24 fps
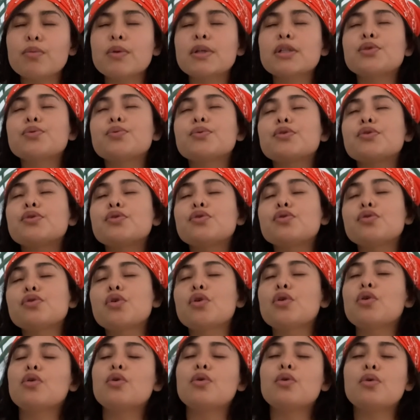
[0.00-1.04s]
which was
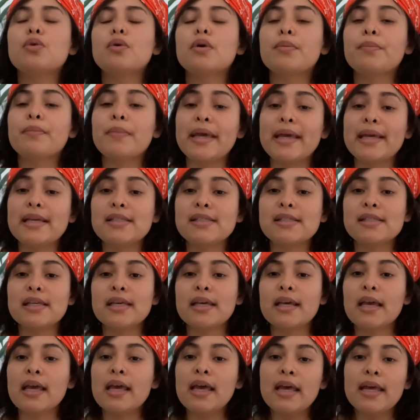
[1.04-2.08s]
so
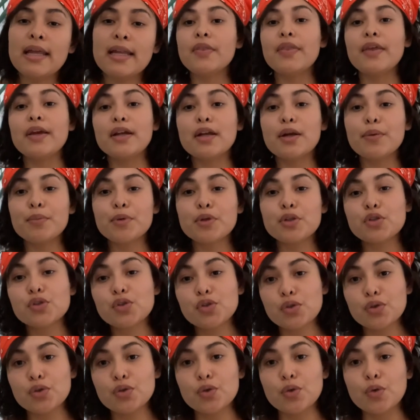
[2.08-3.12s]
amazing. Thing number
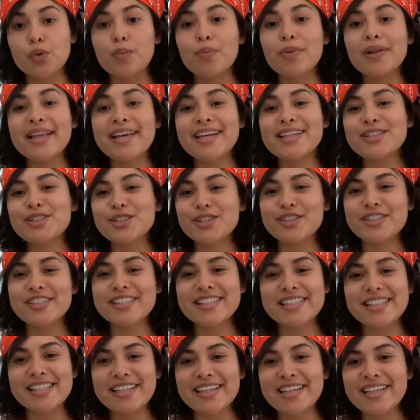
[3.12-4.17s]
two, plant your
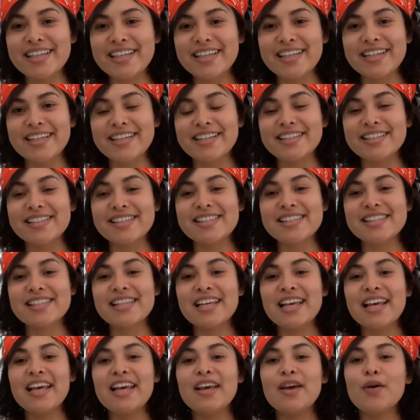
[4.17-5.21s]
seeds.
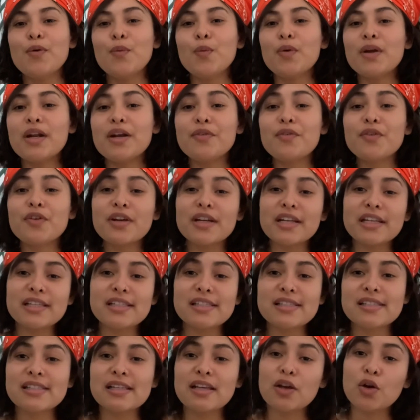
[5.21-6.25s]
Whatever it
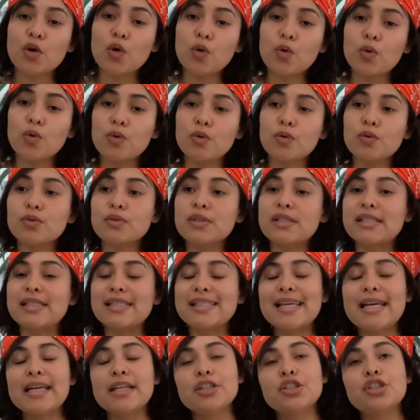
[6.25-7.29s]
is, goals,
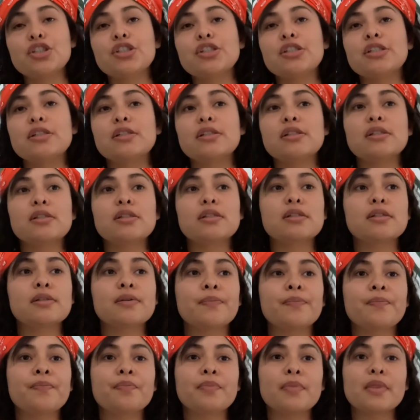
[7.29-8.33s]
intentions,
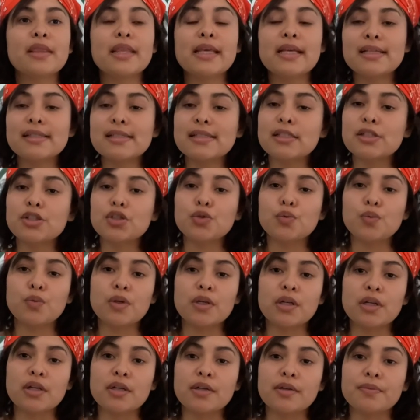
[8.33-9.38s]
things that you
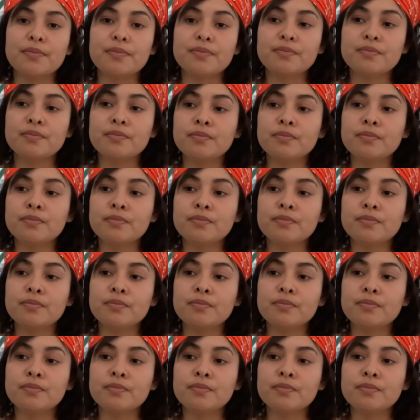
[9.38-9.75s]
wanna